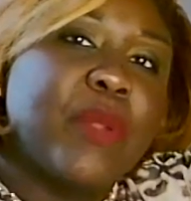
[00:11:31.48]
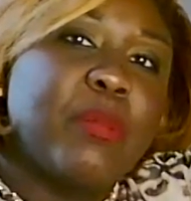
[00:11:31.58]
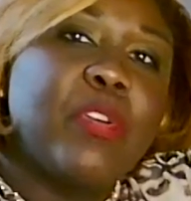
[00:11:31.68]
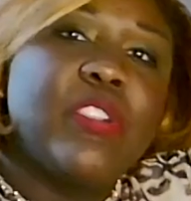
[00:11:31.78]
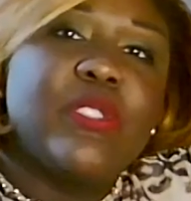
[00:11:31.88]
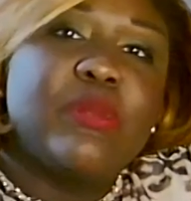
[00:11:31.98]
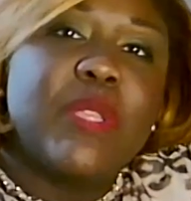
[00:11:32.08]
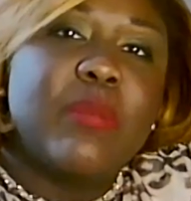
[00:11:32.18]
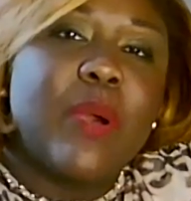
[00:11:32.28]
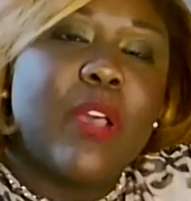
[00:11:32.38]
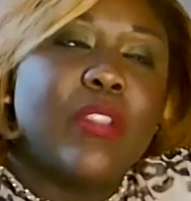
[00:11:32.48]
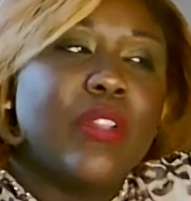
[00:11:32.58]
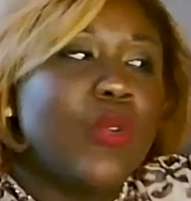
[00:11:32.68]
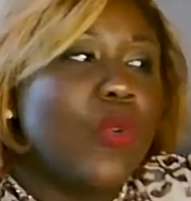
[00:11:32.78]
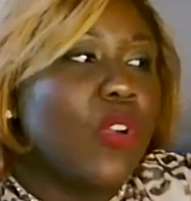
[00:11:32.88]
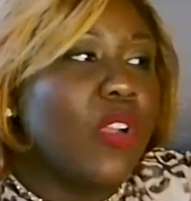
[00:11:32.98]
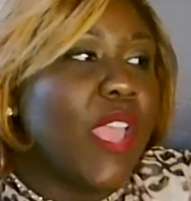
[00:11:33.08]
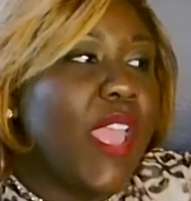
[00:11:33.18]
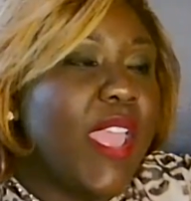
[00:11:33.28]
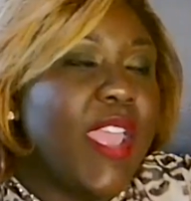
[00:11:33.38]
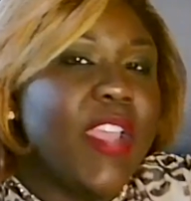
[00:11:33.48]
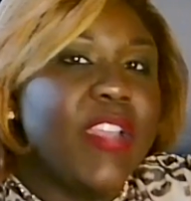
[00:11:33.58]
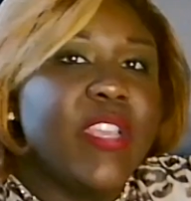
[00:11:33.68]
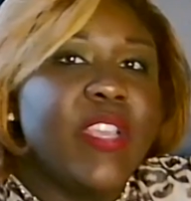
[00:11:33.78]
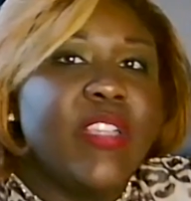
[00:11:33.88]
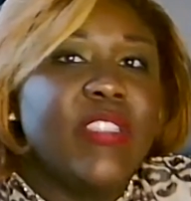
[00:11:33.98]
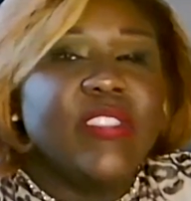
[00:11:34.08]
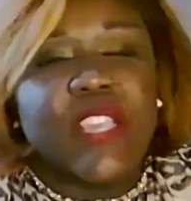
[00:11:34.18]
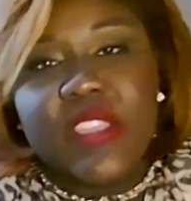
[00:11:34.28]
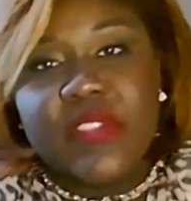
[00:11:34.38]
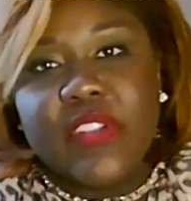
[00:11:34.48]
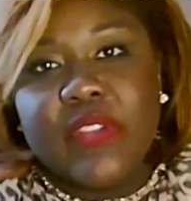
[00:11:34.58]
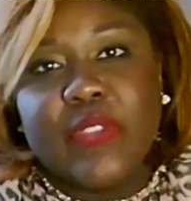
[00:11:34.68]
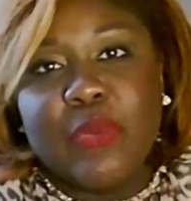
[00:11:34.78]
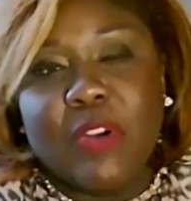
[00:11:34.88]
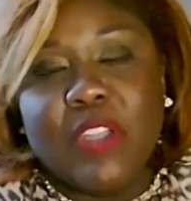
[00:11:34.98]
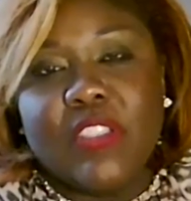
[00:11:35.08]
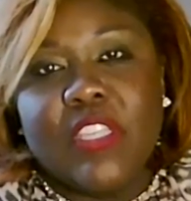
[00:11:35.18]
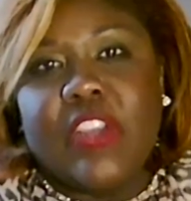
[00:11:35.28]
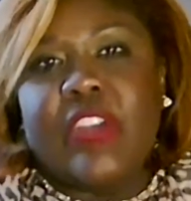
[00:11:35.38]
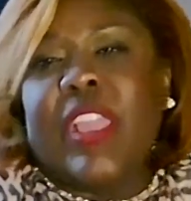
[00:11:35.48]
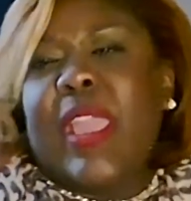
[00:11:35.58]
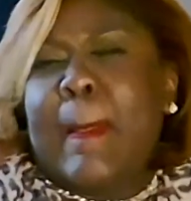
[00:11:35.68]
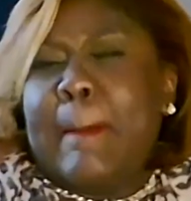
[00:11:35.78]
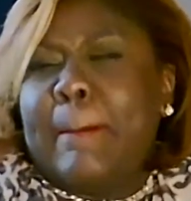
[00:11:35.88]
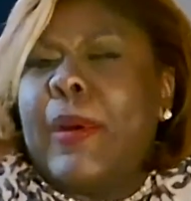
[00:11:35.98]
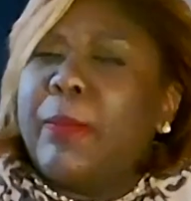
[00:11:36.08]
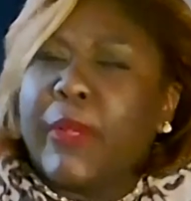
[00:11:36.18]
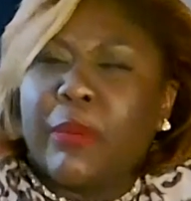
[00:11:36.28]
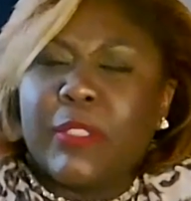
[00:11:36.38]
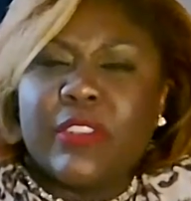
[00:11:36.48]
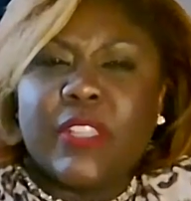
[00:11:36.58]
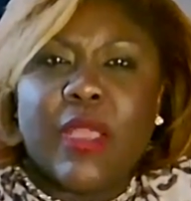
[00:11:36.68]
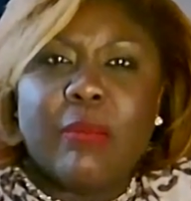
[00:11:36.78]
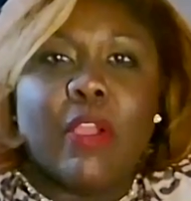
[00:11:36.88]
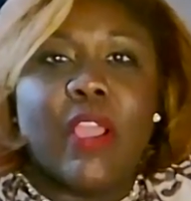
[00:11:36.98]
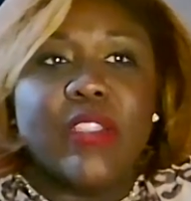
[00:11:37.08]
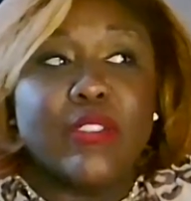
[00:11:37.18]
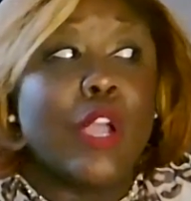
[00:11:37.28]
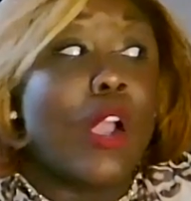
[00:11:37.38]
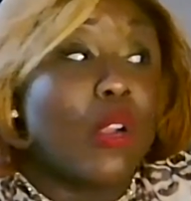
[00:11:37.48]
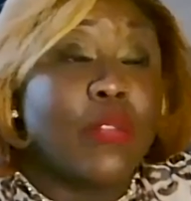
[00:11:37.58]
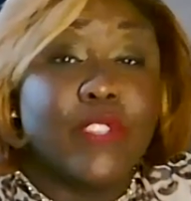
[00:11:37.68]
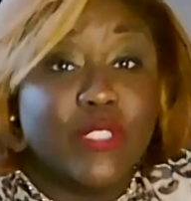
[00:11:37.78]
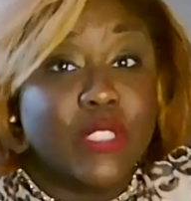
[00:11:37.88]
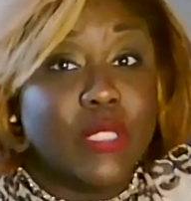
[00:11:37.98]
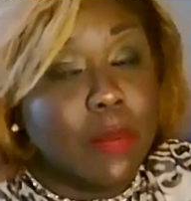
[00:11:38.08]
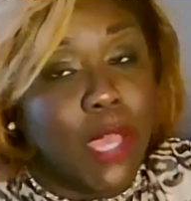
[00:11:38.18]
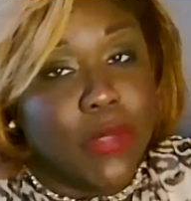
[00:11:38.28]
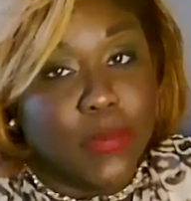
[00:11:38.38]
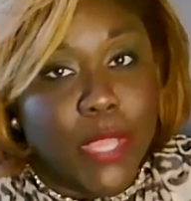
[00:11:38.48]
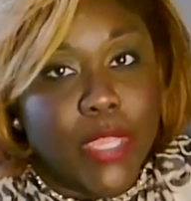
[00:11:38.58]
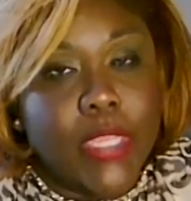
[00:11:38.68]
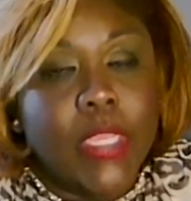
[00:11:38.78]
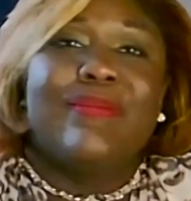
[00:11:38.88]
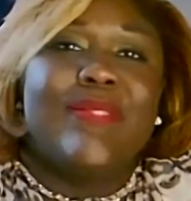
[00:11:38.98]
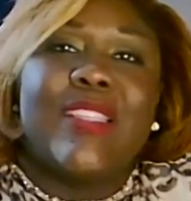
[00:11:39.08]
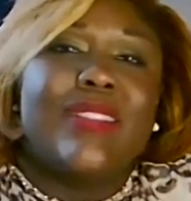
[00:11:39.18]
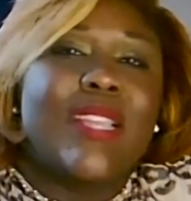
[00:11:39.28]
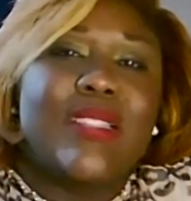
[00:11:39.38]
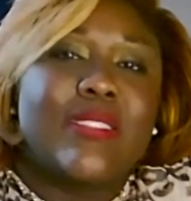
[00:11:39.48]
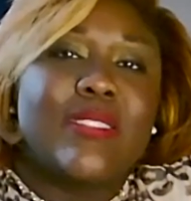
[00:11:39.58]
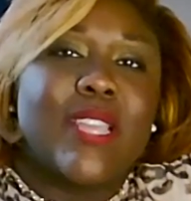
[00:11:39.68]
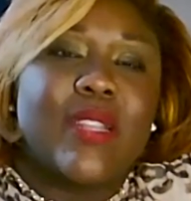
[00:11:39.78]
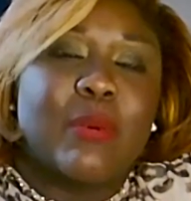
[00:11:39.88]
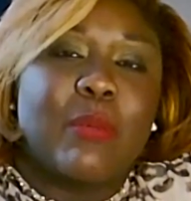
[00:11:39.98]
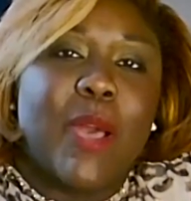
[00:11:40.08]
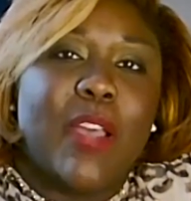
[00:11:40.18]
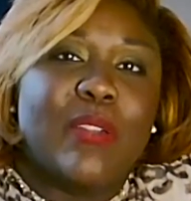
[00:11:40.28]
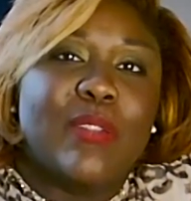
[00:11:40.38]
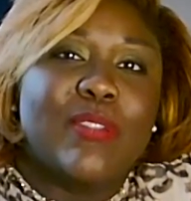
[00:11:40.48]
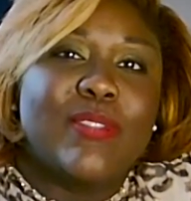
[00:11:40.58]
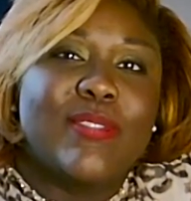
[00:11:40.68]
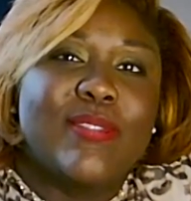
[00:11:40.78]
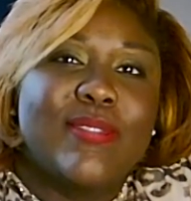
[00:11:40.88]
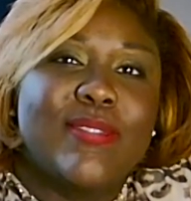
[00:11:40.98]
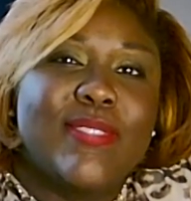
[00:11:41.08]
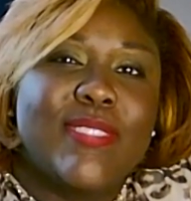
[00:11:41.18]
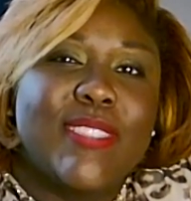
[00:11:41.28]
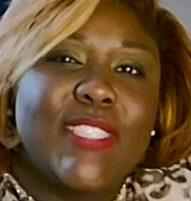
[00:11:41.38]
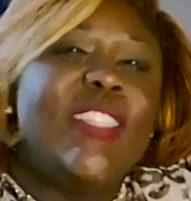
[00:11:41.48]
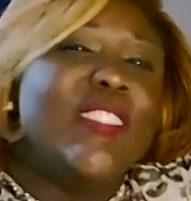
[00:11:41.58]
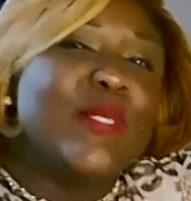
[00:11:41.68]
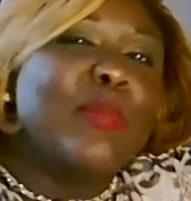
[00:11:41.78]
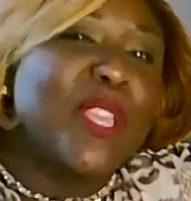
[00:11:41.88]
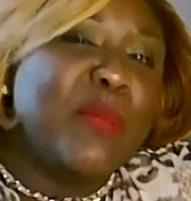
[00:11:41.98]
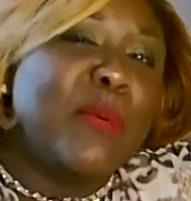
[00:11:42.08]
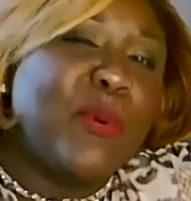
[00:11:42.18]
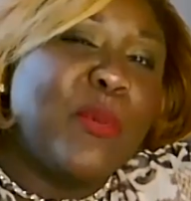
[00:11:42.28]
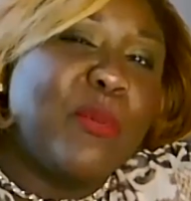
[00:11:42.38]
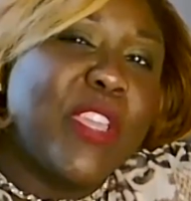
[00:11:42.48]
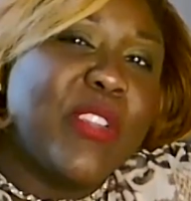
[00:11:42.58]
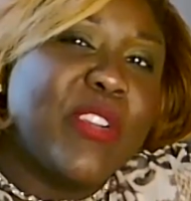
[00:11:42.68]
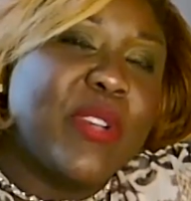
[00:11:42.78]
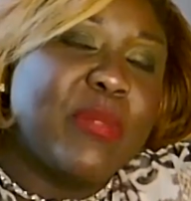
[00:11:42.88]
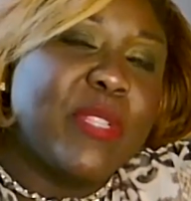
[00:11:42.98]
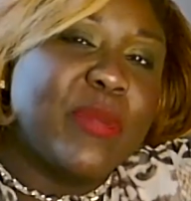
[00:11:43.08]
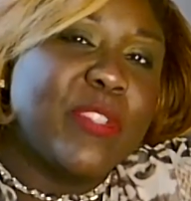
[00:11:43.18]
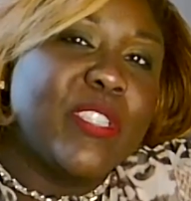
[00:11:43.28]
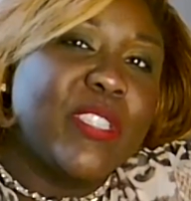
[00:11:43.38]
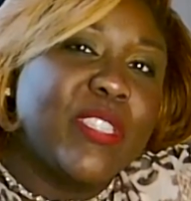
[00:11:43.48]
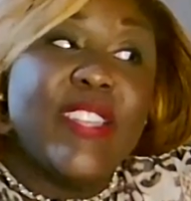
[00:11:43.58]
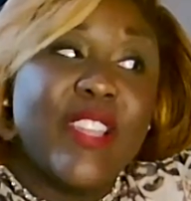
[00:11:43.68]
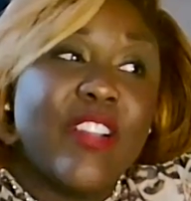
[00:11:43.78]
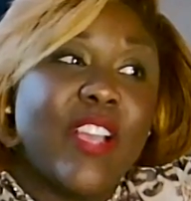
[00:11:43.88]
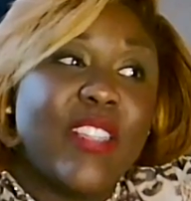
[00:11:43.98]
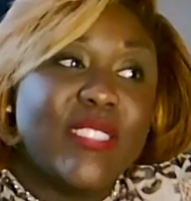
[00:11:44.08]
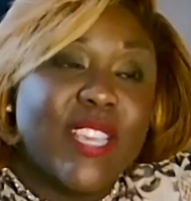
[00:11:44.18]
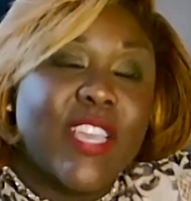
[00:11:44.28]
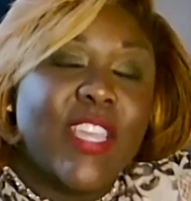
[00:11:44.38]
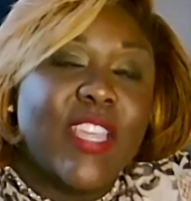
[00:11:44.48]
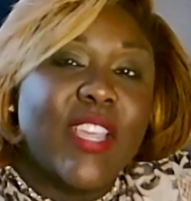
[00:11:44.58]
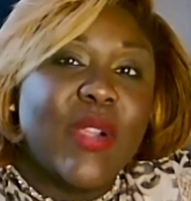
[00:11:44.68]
pushing people out the door and saving a few bucks here and bumping up the stock price artificially, by the way, that's not a sustainable model, because it's people who make your company run. Dare I say,